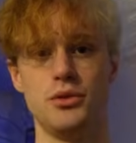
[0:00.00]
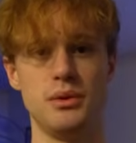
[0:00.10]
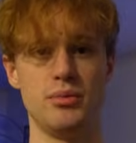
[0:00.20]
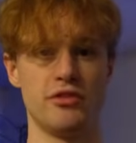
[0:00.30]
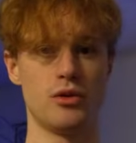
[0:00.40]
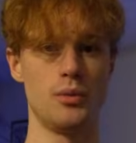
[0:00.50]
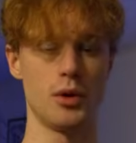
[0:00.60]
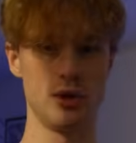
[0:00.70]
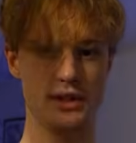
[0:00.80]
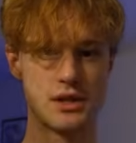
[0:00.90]
be
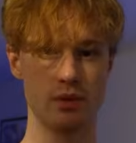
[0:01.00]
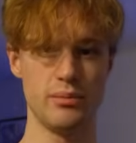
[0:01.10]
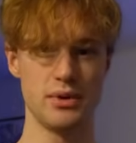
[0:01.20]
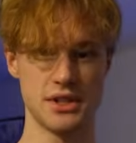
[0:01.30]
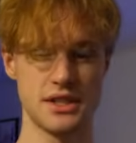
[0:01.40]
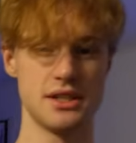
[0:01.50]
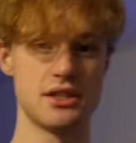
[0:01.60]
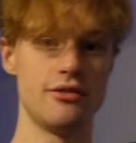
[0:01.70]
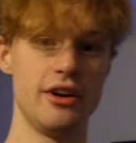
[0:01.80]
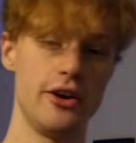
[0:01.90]
performing with these weapons,
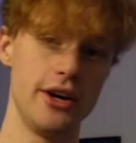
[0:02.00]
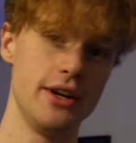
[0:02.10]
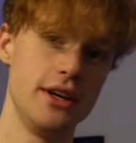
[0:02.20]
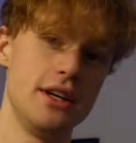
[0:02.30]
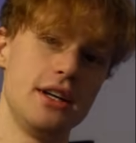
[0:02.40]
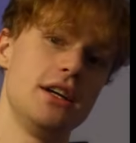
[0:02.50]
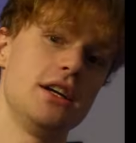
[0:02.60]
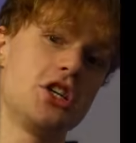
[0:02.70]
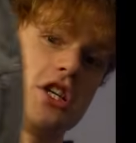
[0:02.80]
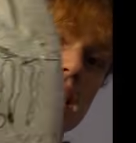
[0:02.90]
since they're very
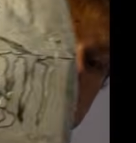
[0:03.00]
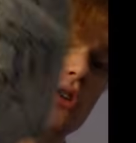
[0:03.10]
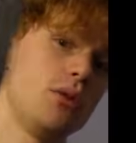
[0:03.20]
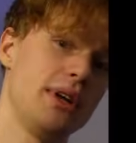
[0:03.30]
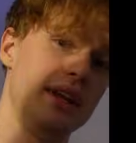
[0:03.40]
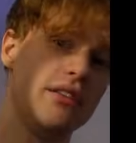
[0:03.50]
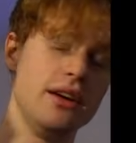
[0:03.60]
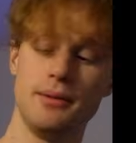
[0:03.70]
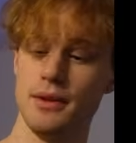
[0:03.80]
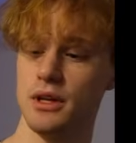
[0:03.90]
chain combat
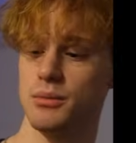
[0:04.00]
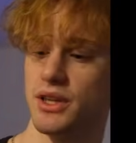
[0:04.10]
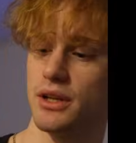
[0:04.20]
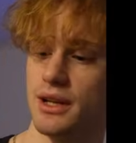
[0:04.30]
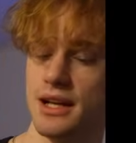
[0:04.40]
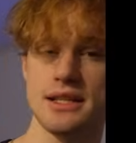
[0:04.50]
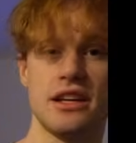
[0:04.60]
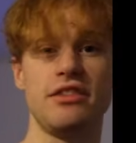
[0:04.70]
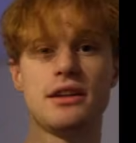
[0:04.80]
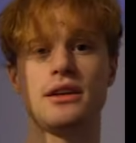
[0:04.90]
heavy. But nonetheless,
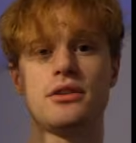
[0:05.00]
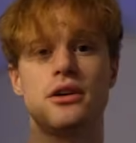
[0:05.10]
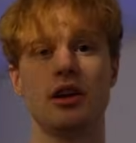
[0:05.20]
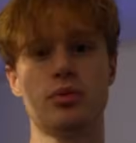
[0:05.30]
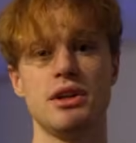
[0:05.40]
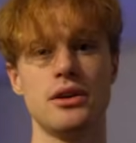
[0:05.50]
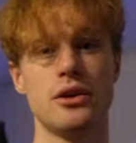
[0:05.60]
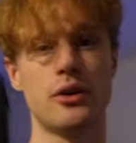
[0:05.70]
I think they turned out pretty